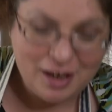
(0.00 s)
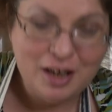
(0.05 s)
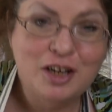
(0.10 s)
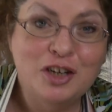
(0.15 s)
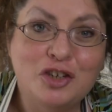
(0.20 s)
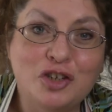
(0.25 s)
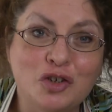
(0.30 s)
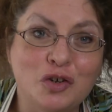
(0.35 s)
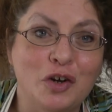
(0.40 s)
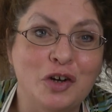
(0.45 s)

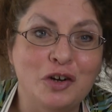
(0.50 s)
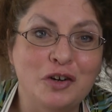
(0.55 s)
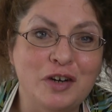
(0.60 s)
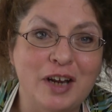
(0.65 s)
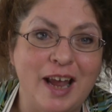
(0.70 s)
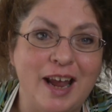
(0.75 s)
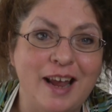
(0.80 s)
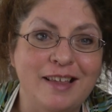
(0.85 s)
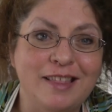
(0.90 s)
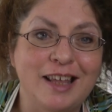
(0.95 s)
Enjoy your
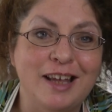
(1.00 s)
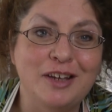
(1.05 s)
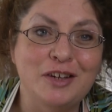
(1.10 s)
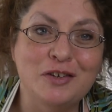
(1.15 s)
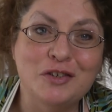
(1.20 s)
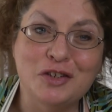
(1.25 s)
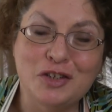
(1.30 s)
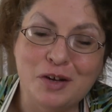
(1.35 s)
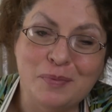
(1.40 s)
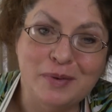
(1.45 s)
day. Thank
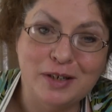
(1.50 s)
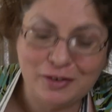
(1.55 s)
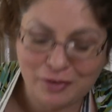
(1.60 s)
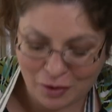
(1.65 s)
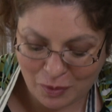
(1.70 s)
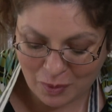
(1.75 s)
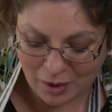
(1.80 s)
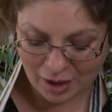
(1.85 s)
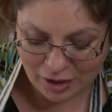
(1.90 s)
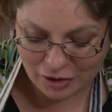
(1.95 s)
you so much
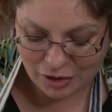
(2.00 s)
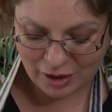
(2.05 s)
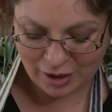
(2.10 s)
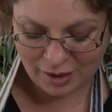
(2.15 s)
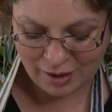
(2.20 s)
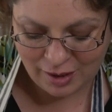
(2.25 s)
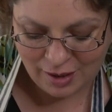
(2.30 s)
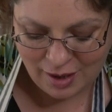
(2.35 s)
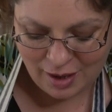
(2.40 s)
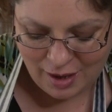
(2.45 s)
for
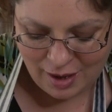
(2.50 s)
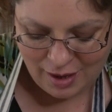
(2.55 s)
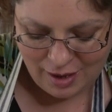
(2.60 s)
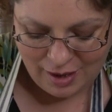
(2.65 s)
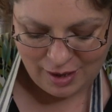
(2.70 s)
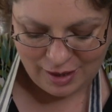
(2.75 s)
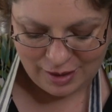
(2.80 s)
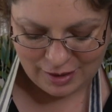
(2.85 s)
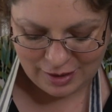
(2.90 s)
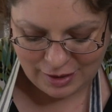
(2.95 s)
watching.
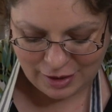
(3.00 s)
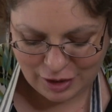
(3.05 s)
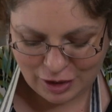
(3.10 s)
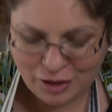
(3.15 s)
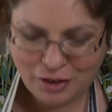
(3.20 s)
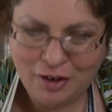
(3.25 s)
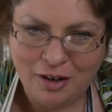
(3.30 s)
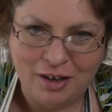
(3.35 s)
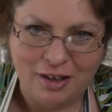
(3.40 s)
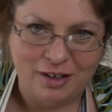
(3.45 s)
This is
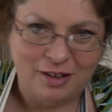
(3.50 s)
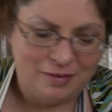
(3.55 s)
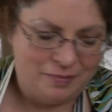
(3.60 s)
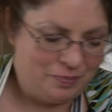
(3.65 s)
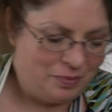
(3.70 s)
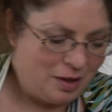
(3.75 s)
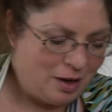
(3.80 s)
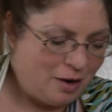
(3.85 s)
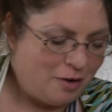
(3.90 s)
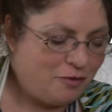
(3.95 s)
Donna
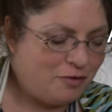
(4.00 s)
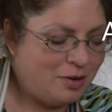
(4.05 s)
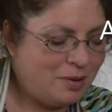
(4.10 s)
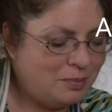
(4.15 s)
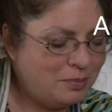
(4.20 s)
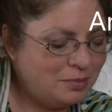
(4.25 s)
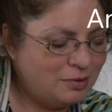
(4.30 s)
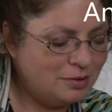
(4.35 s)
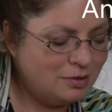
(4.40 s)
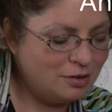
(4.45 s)
from
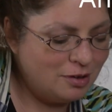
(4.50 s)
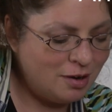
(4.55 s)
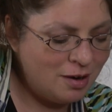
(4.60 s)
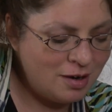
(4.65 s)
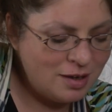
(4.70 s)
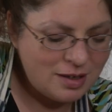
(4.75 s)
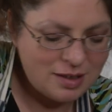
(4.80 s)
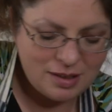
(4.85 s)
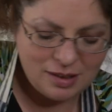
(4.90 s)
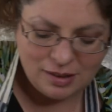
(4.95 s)

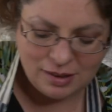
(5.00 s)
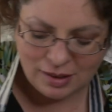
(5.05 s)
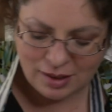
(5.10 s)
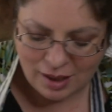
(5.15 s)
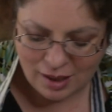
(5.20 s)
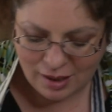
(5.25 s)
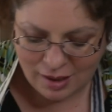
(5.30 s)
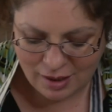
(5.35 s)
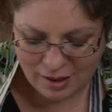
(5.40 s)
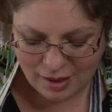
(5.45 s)
Donna's
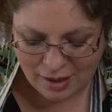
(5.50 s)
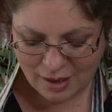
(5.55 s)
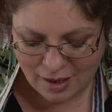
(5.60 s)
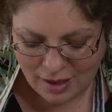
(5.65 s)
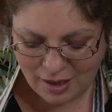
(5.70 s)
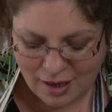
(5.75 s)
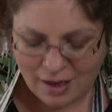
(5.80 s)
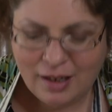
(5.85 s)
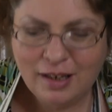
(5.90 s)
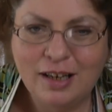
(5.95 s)

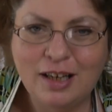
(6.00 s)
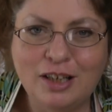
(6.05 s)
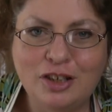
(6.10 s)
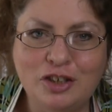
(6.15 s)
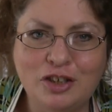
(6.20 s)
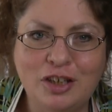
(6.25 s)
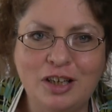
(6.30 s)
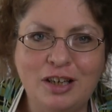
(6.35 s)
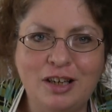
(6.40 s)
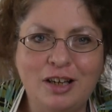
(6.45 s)

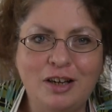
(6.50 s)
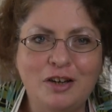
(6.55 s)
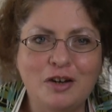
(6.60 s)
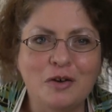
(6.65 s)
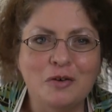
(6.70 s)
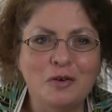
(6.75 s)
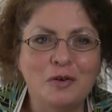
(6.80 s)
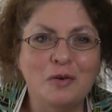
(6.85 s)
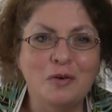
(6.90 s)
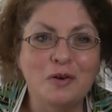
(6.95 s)
Kitchen.
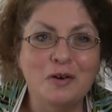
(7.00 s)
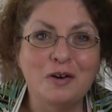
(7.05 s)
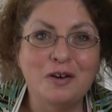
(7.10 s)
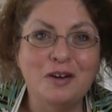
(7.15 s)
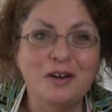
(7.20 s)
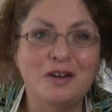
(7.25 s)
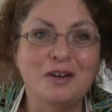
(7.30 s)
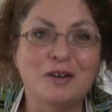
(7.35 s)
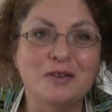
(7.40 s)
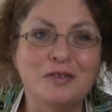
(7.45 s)
No
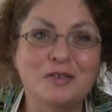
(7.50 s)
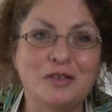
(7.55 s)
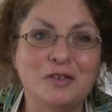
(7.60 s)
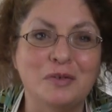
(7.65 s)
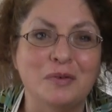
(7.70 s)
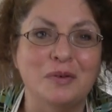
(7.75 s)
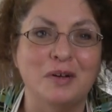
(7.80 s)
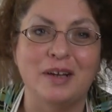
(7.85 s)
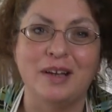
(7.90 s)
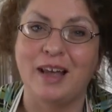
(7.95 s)
corn, no
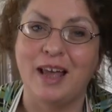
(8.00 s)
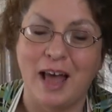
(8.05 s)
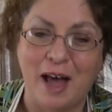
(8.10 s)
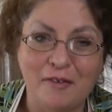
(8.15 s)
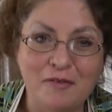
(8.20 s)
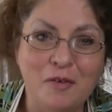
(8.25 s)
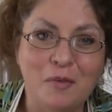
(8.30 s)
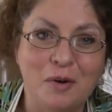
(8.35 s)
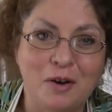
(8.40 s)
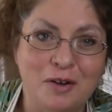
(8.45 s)
soy.
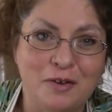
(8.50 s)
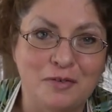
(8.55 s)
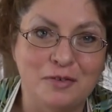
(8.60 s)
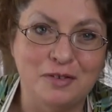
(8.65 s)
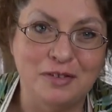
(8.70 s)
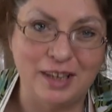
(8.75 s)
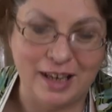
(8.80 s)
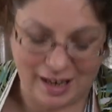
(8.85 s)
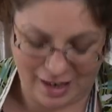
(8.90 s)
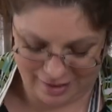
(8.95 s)
Have a wonderful
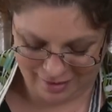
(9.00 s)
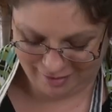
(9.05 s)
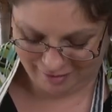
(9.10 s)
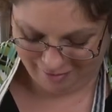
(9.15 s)
day.